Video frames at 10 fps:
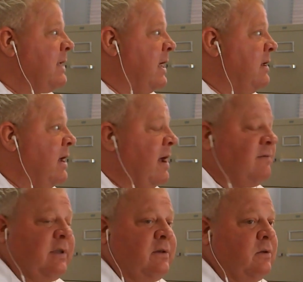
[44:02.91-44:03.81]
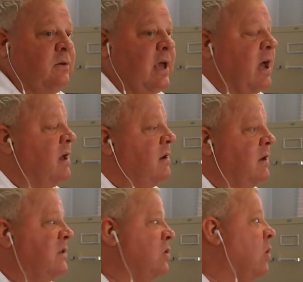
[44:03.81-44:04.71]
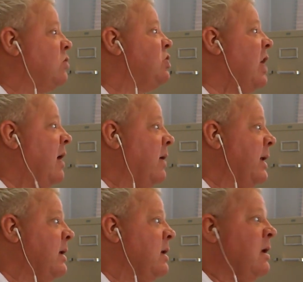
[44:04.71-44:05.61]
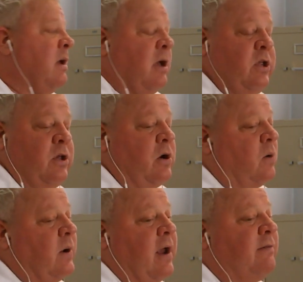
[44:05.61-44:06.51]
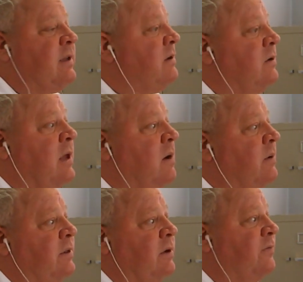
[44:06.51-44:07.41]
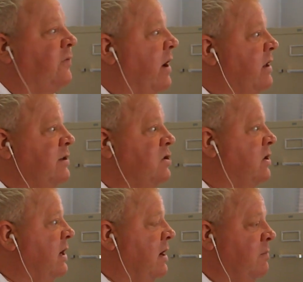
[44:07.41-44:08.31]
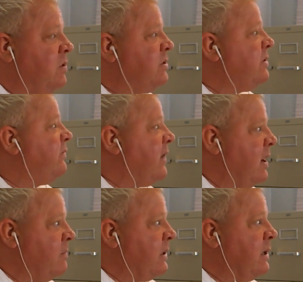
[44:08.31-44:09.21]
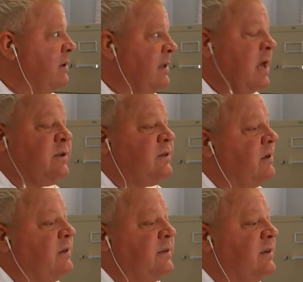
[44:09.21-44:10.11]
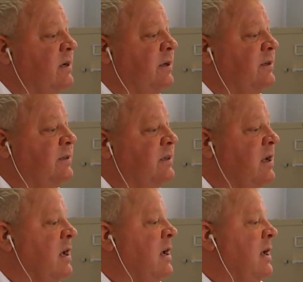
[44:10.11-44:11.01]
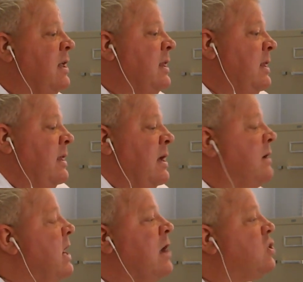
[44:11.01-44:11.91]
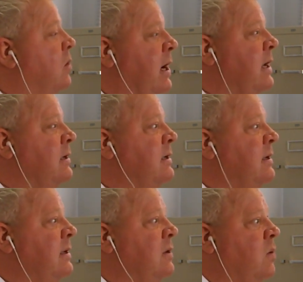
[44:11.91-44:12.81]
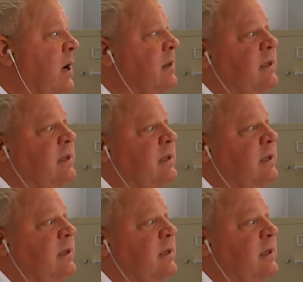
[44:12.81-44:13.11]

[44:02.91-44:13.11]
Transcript: say you have to do that, and that's called sharing. You don't have to do that with your friends, your neighbors, your family. That's just because they're not trained the way